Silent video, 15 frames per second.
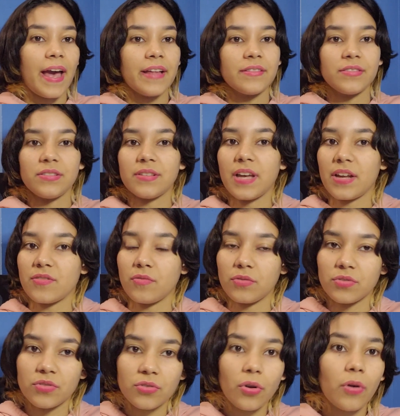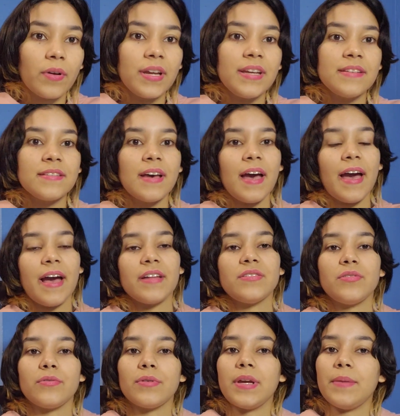I had to schedule stories, I
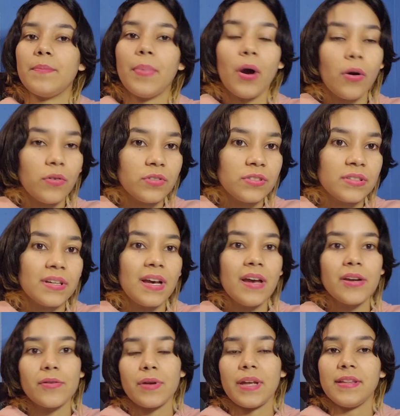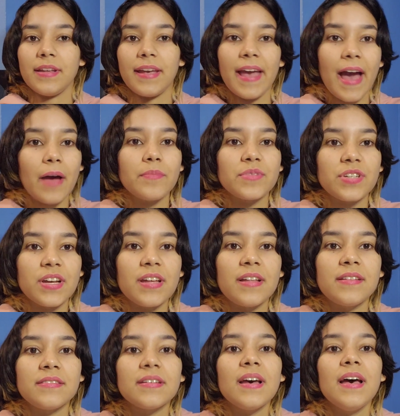had to create posts, create the
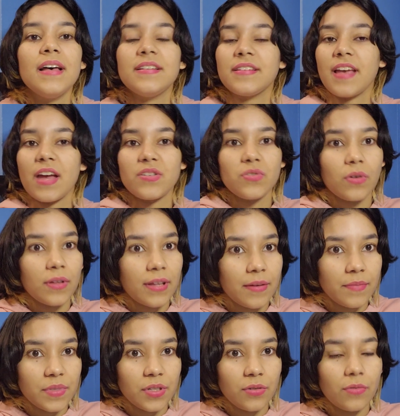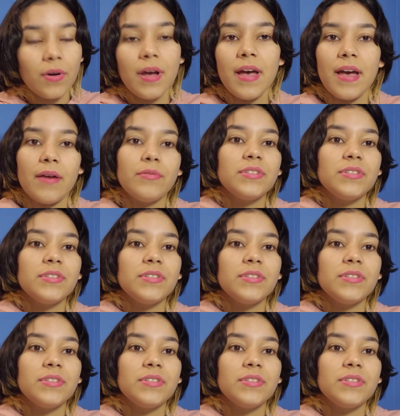captions, schedule them too.